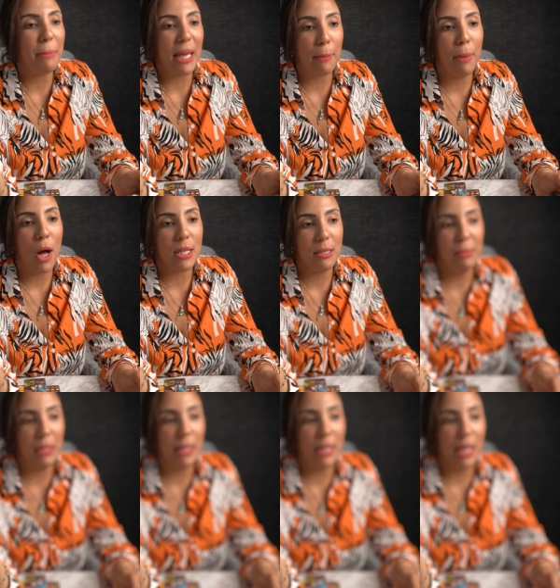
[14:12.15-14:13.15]
big
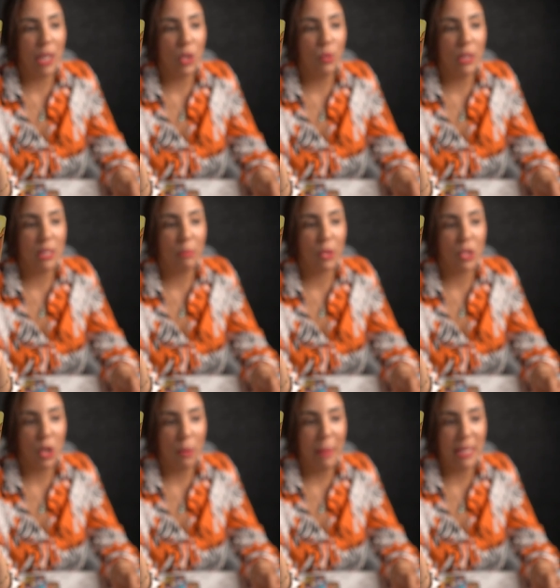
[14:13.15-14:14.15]
possibility that you and this
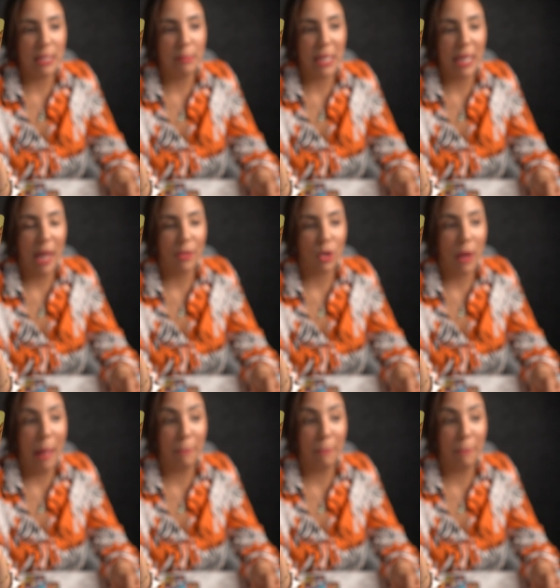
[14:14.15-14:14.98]
person are meant to be together.